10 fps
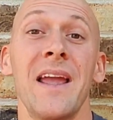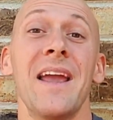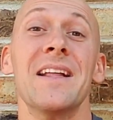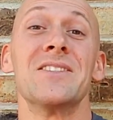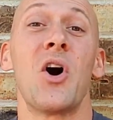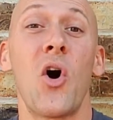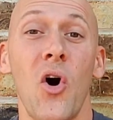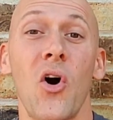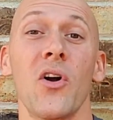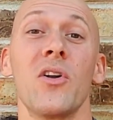It's
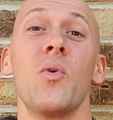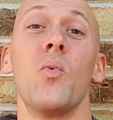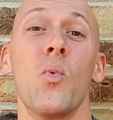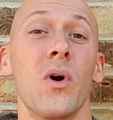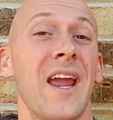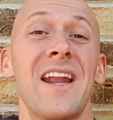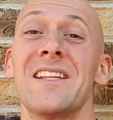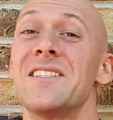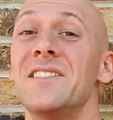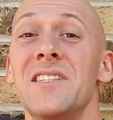hard work, and
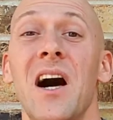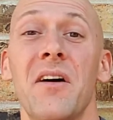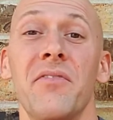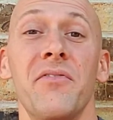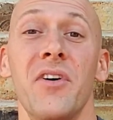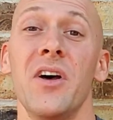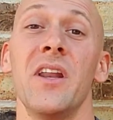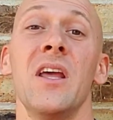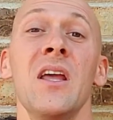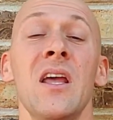it's not fun.
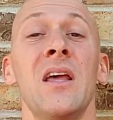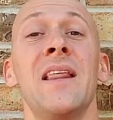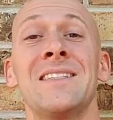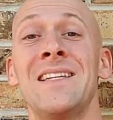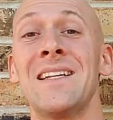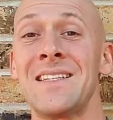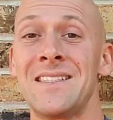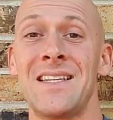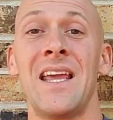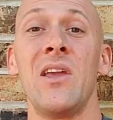That's not to
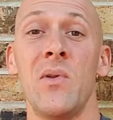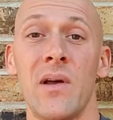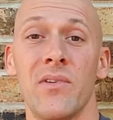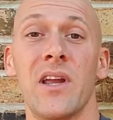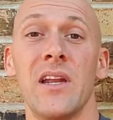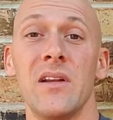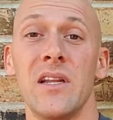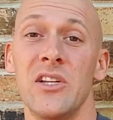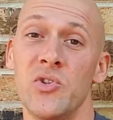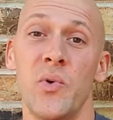say you never can
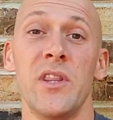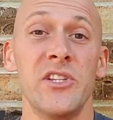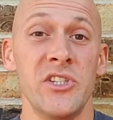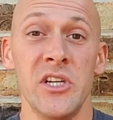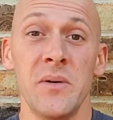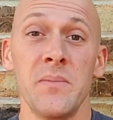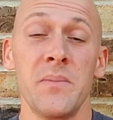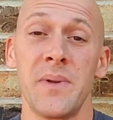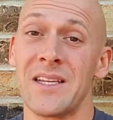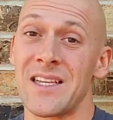enjoy the gym,
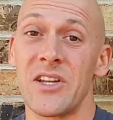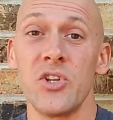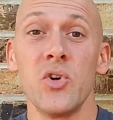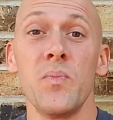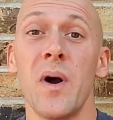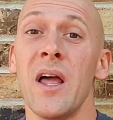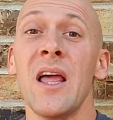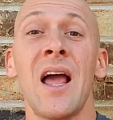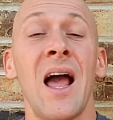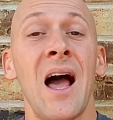because I do, but
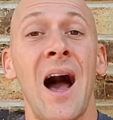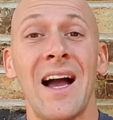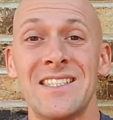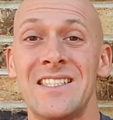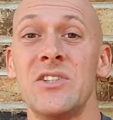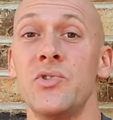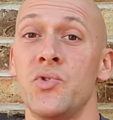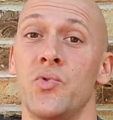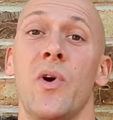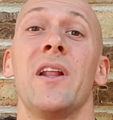I still
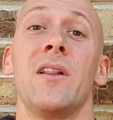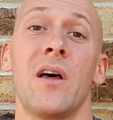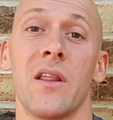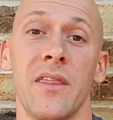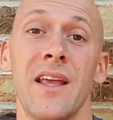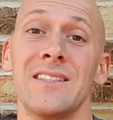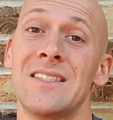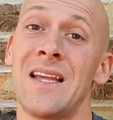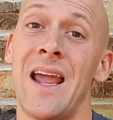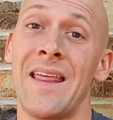dread a lot of
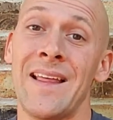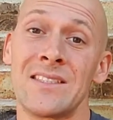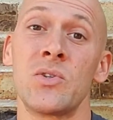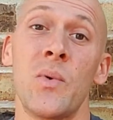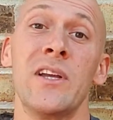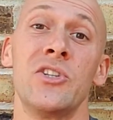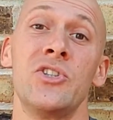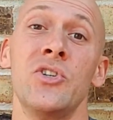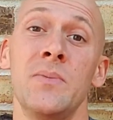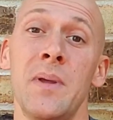things, and that's the way it
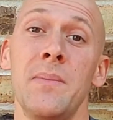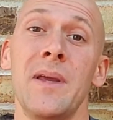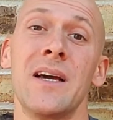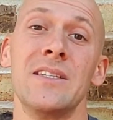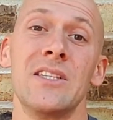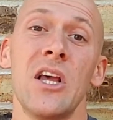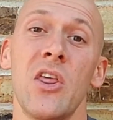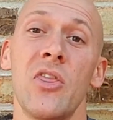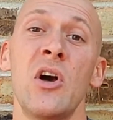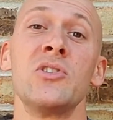should be, because
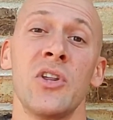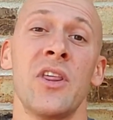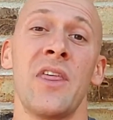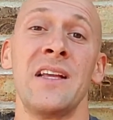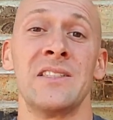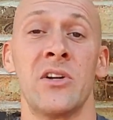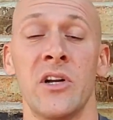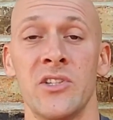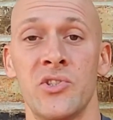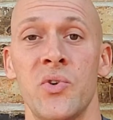those are the things that are
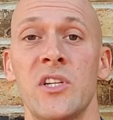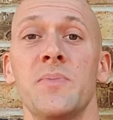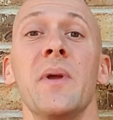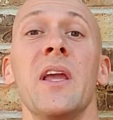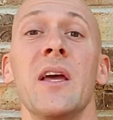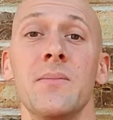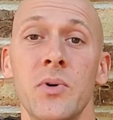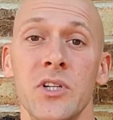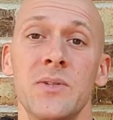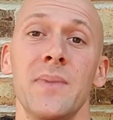going to stretch me and
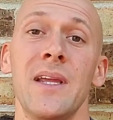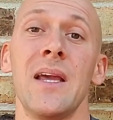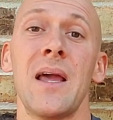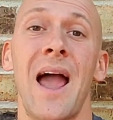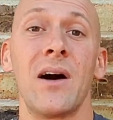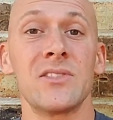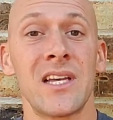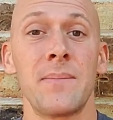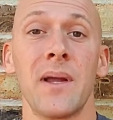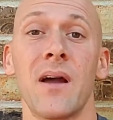push me outside
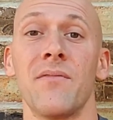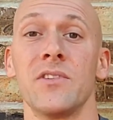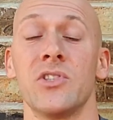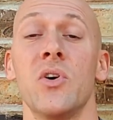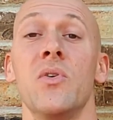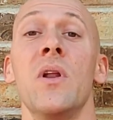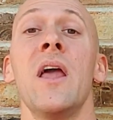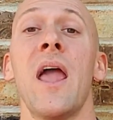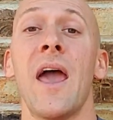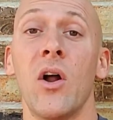of my comfort zone,
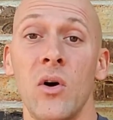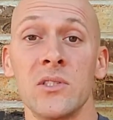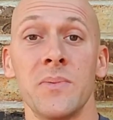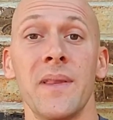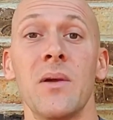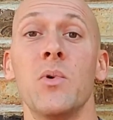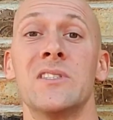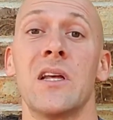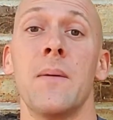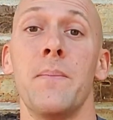and ultimately
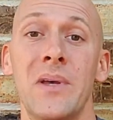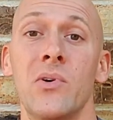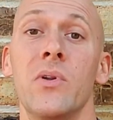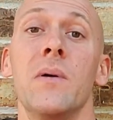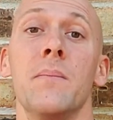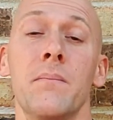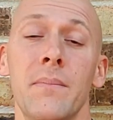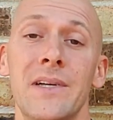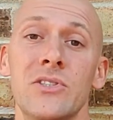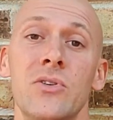what's going to build
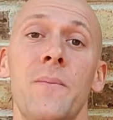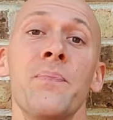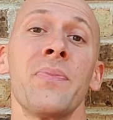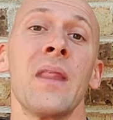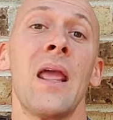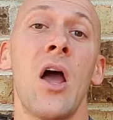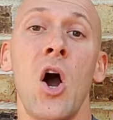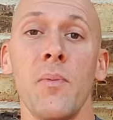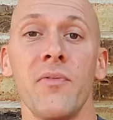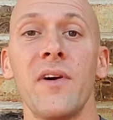muscle.
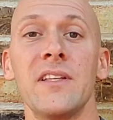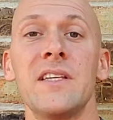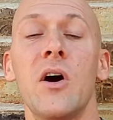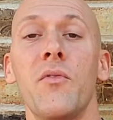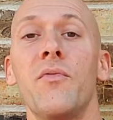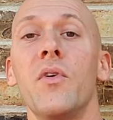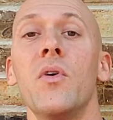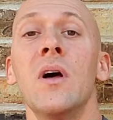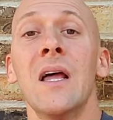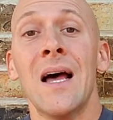Hope you found this
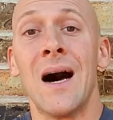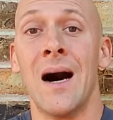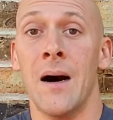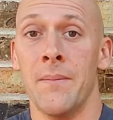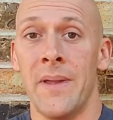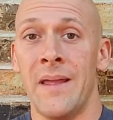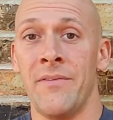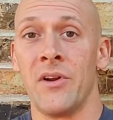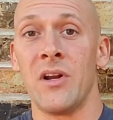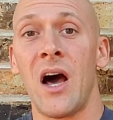helpful. Um, if
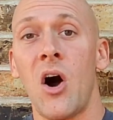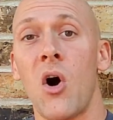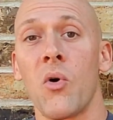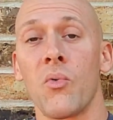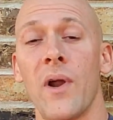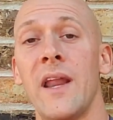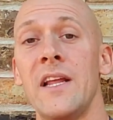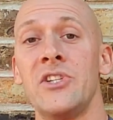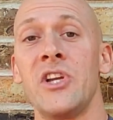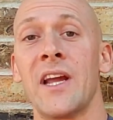you're not
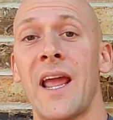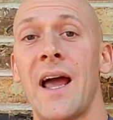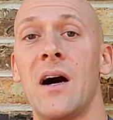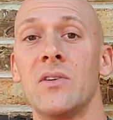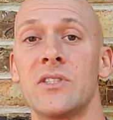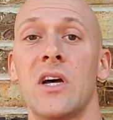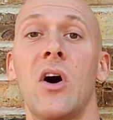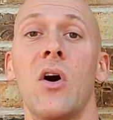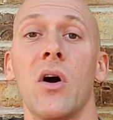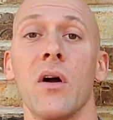already, check out
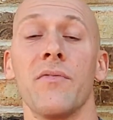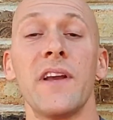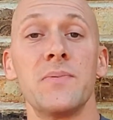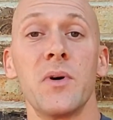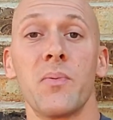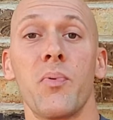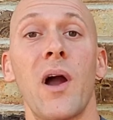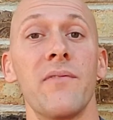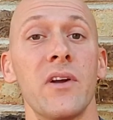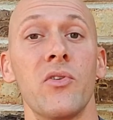our Facebook
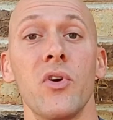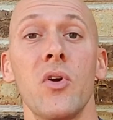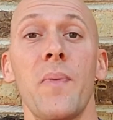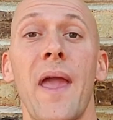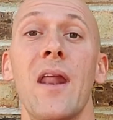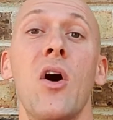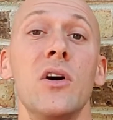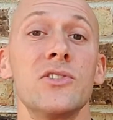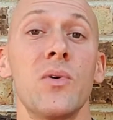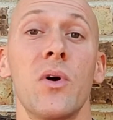private group and
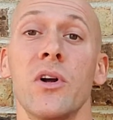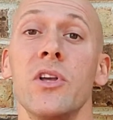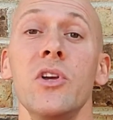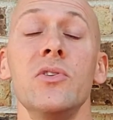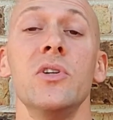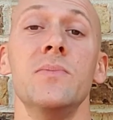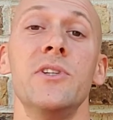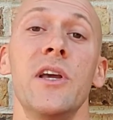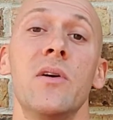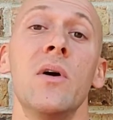also our YouTube
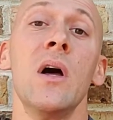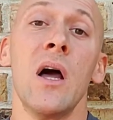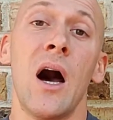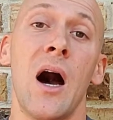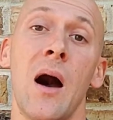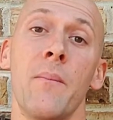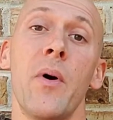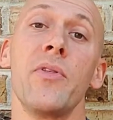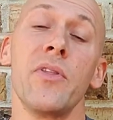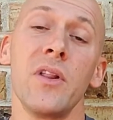channel. Um,
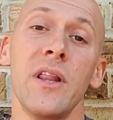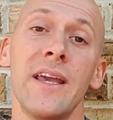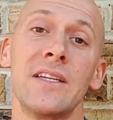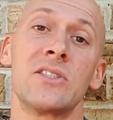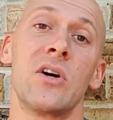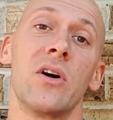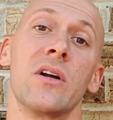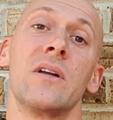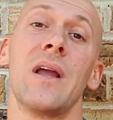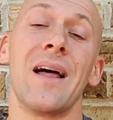both of the links are
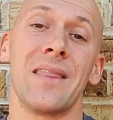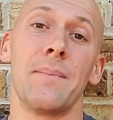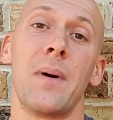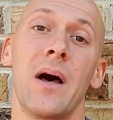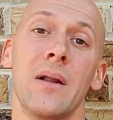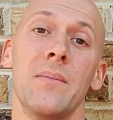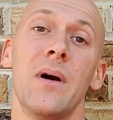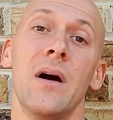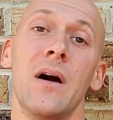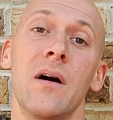at the bottom
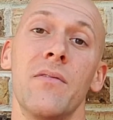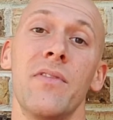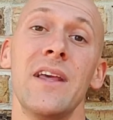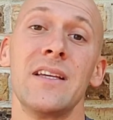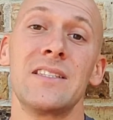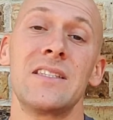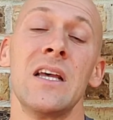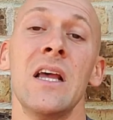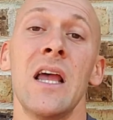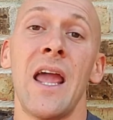of this.
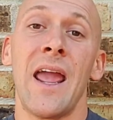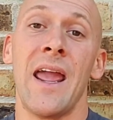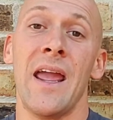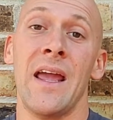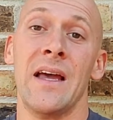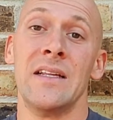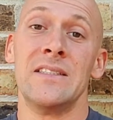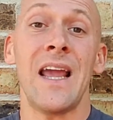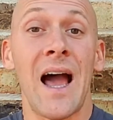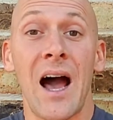And
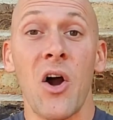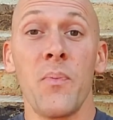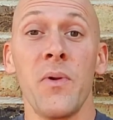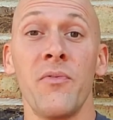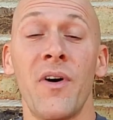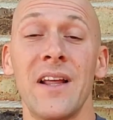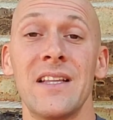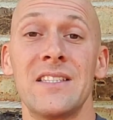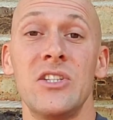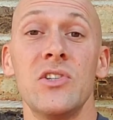yeah, I hope you find
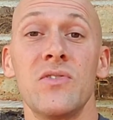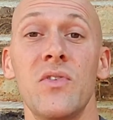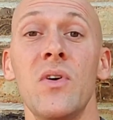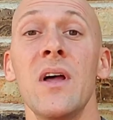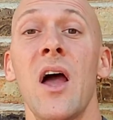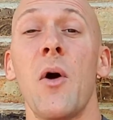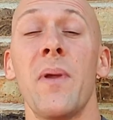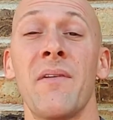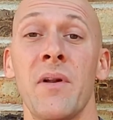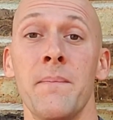this useful. Hope
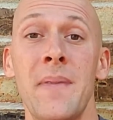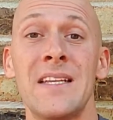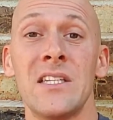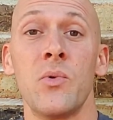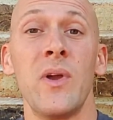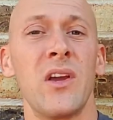you have an amazing week.